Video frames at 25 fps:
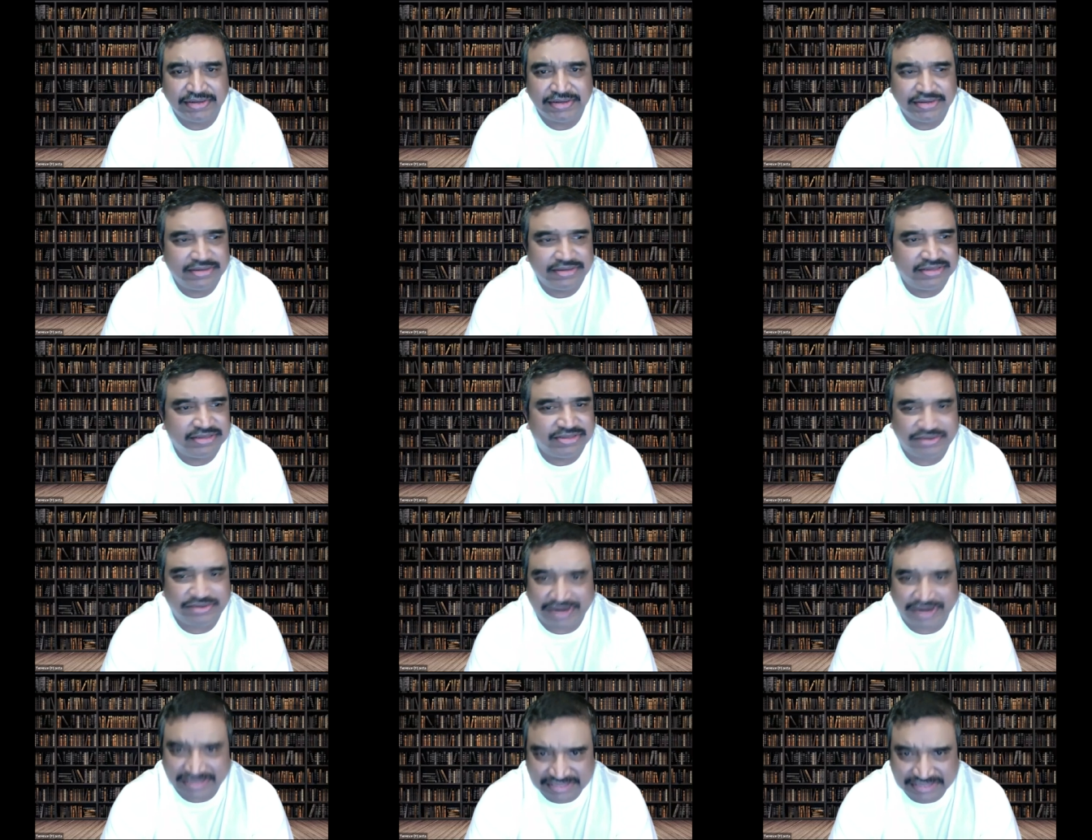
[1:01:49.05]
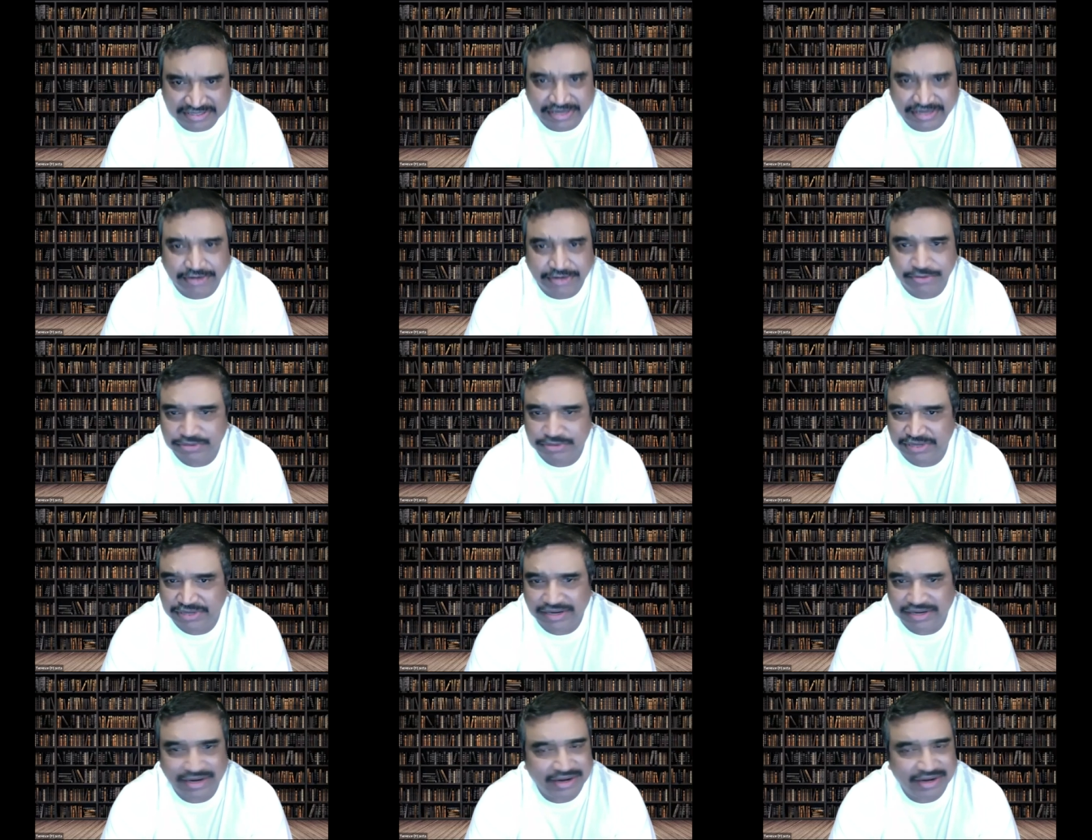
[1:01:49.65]
stressed
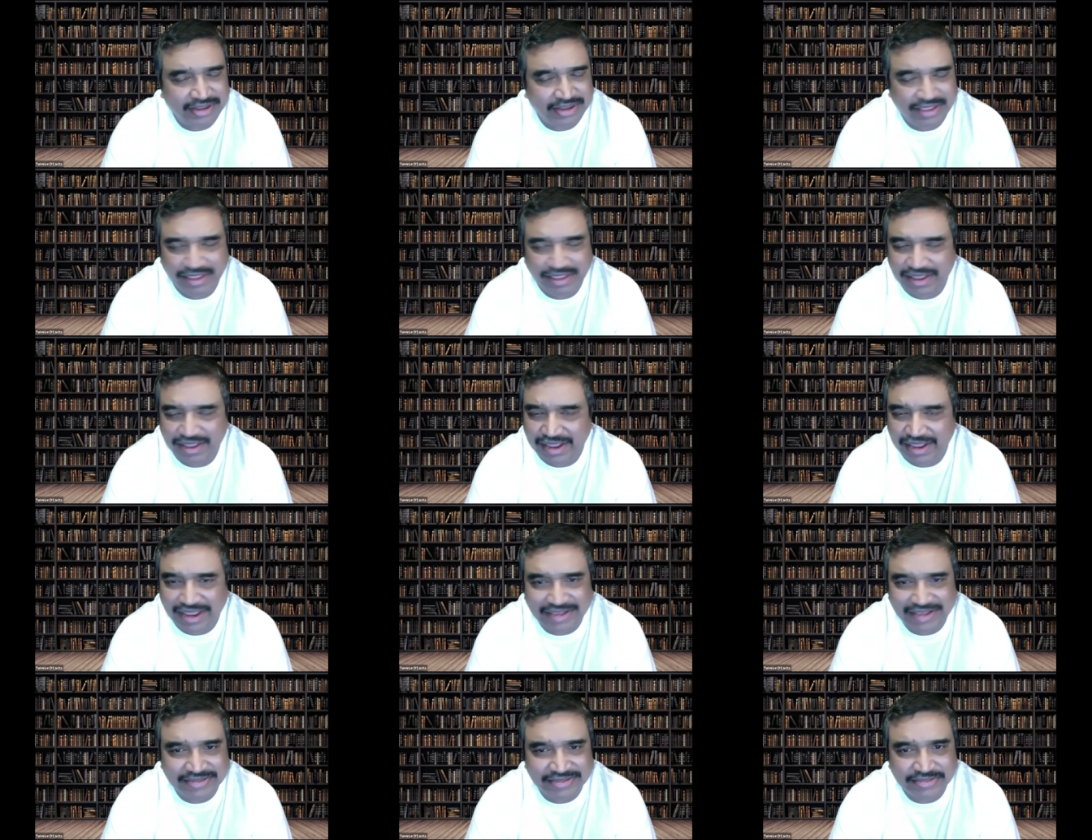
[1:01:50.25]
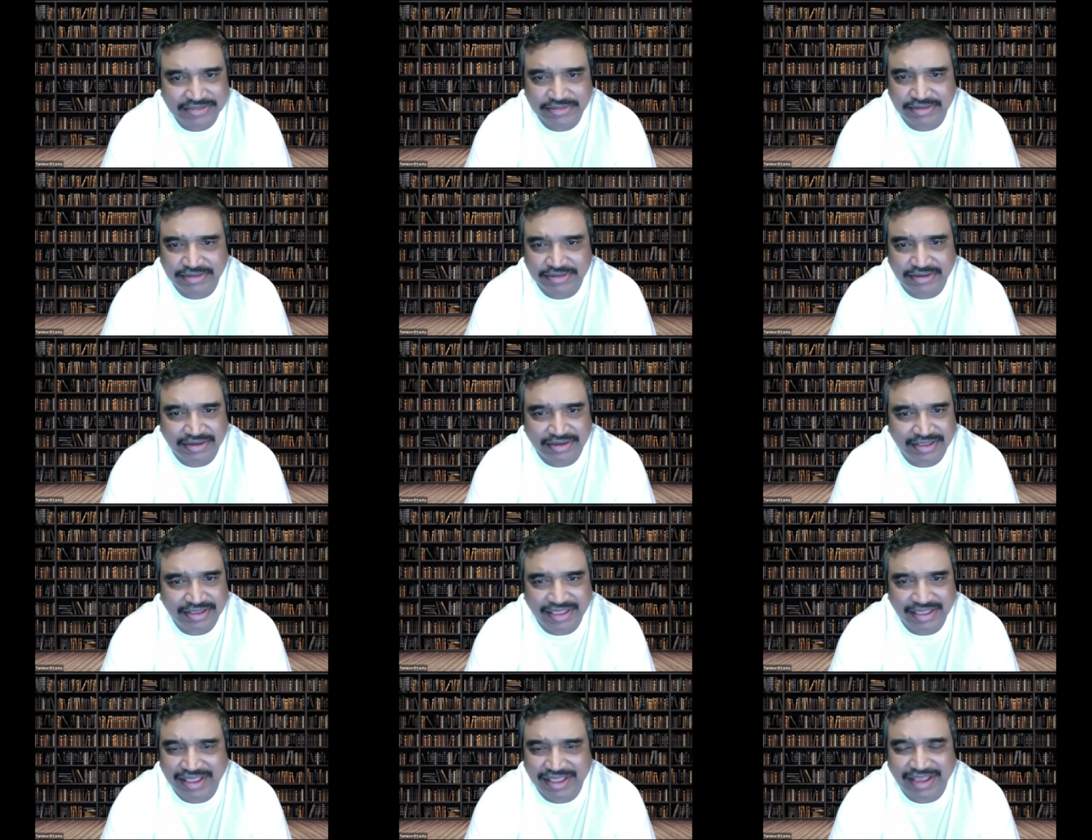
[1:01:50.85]
out and he has
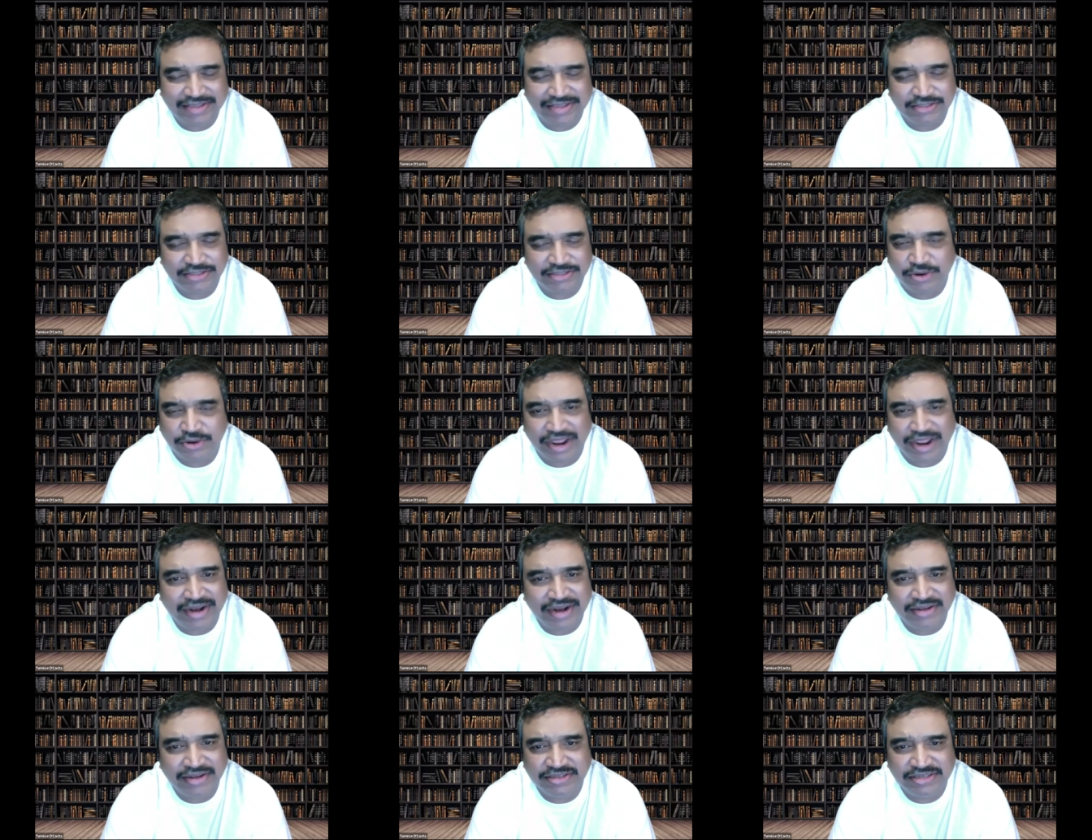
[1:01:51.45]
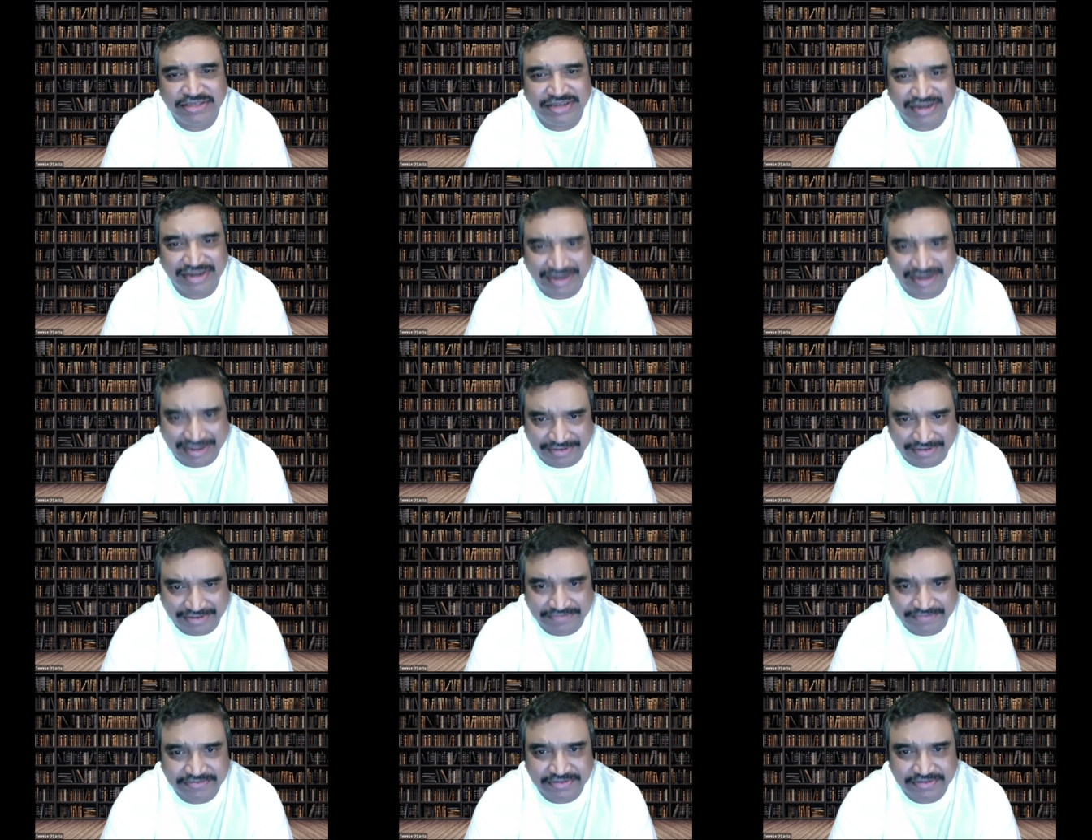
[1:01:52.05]
no energy
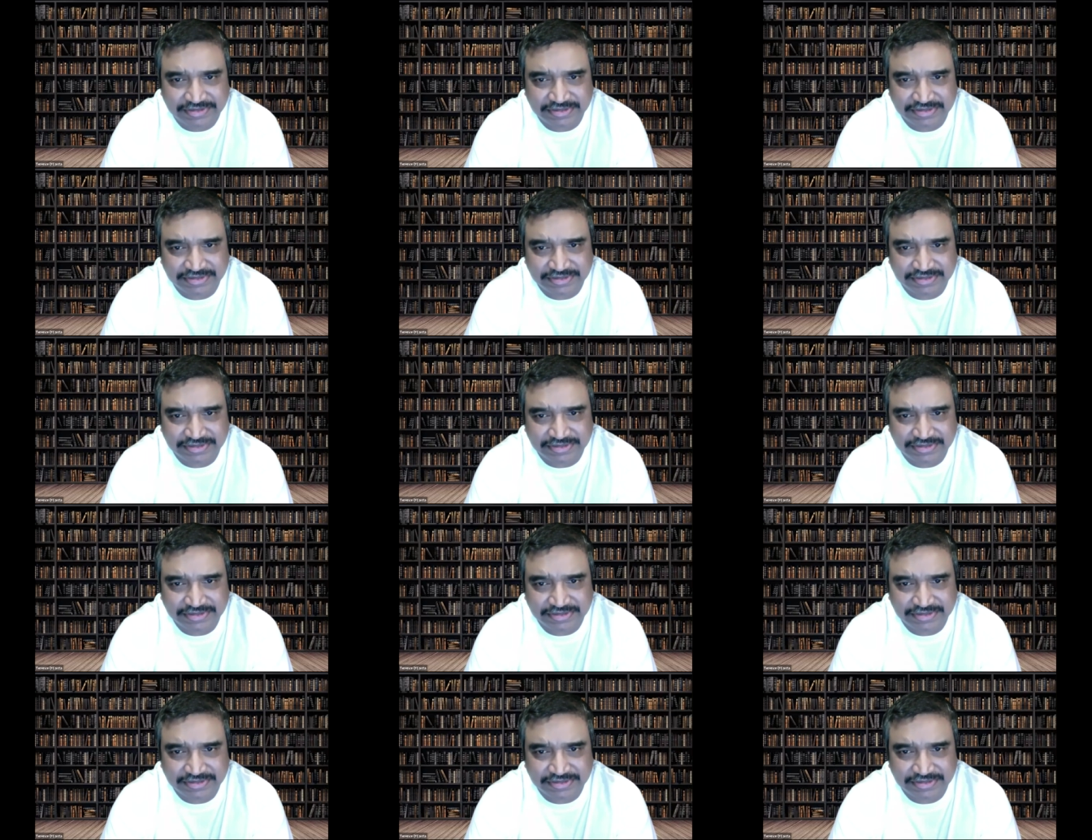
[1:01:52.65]
left,